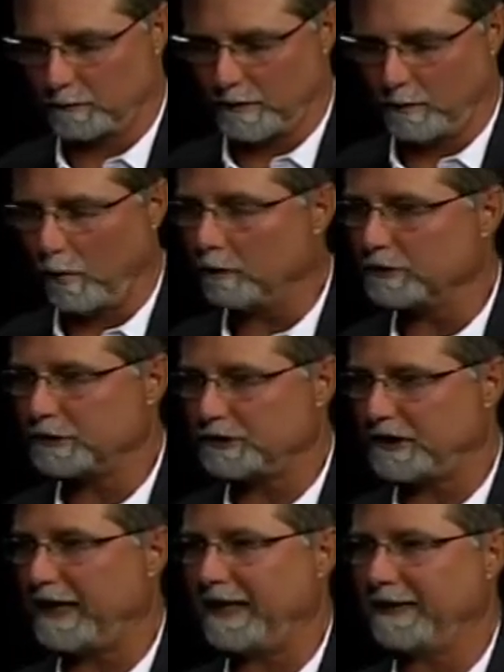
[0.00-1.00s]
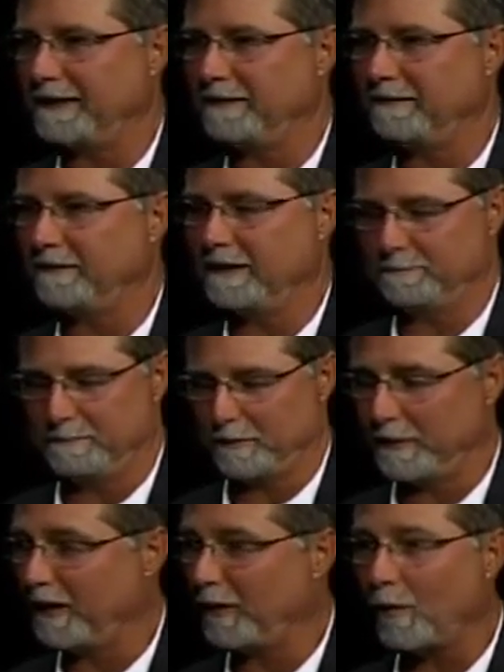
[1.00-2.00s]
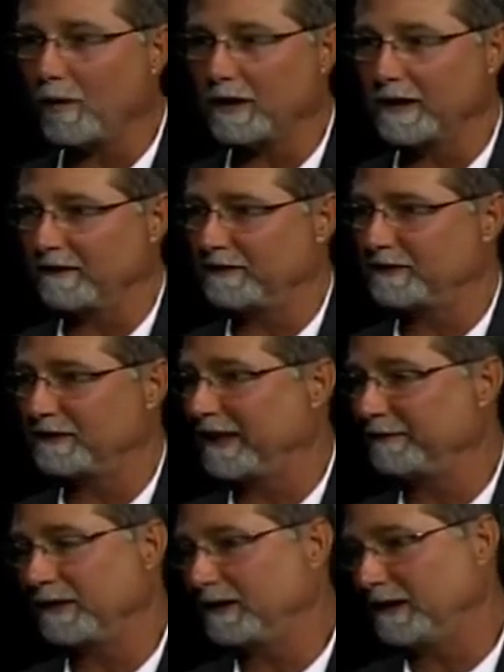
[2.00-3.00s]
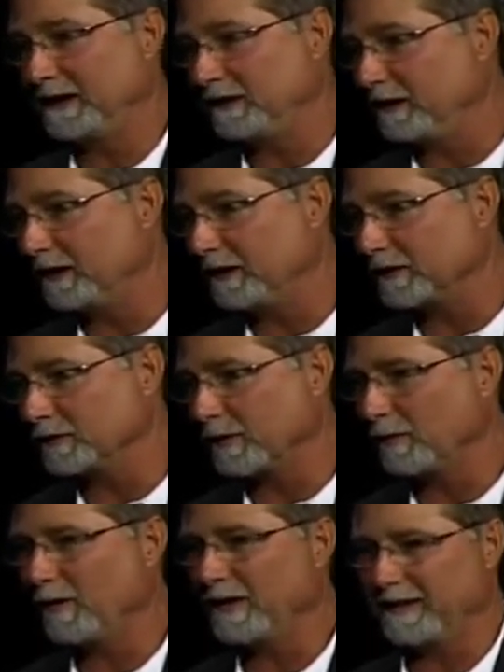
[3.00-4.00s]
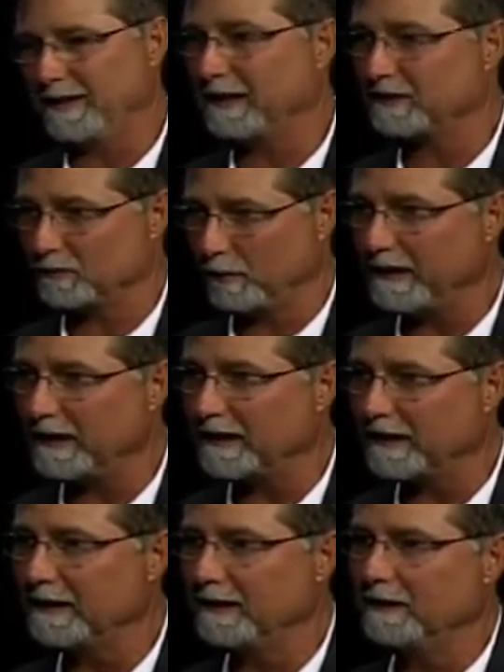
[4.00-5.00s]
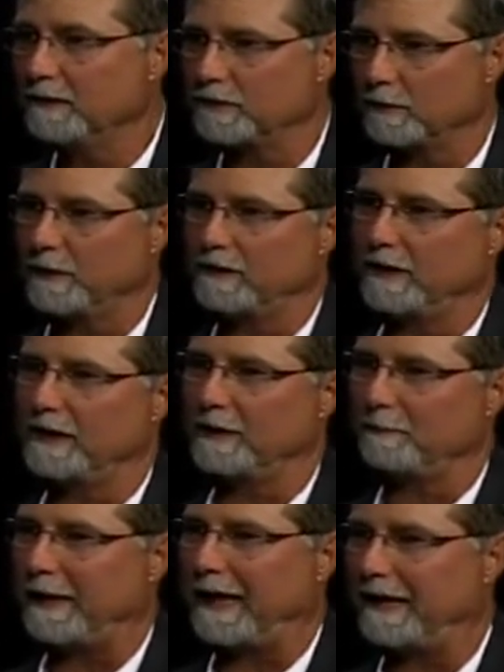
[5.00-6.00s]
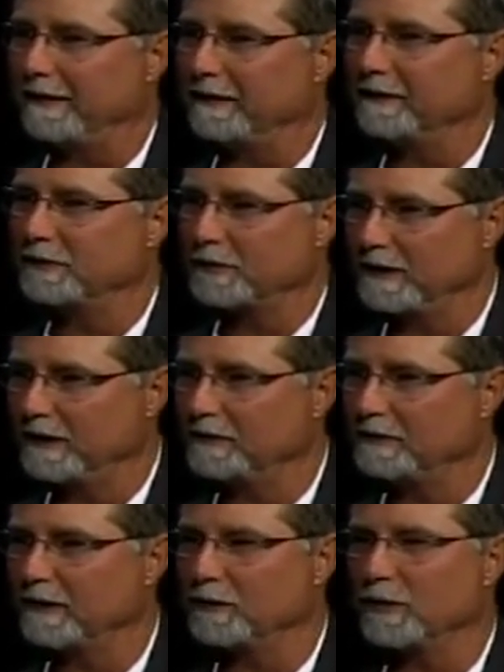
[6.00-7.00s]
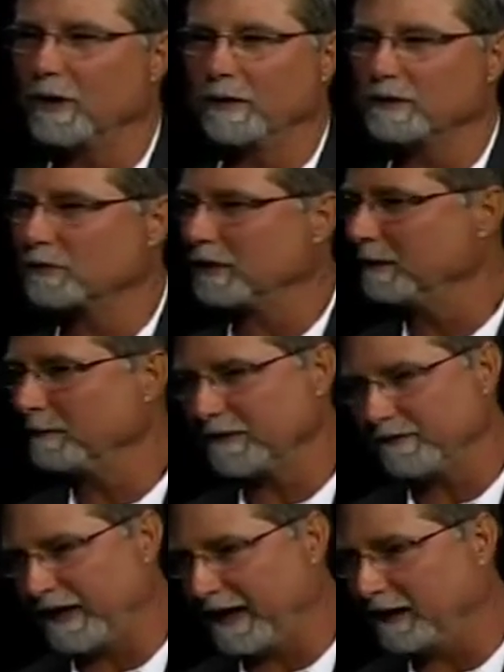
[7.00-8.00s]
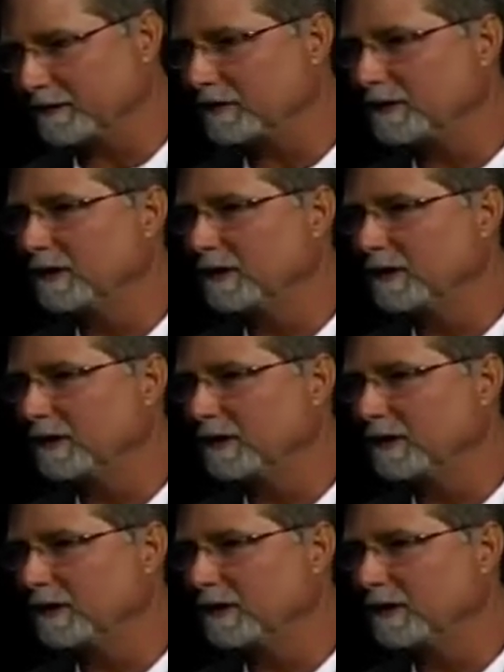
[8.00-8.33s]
we want shade, but we don't want it in 17 years. We want it next week. So we tend to buy the trees that grow extremely fast.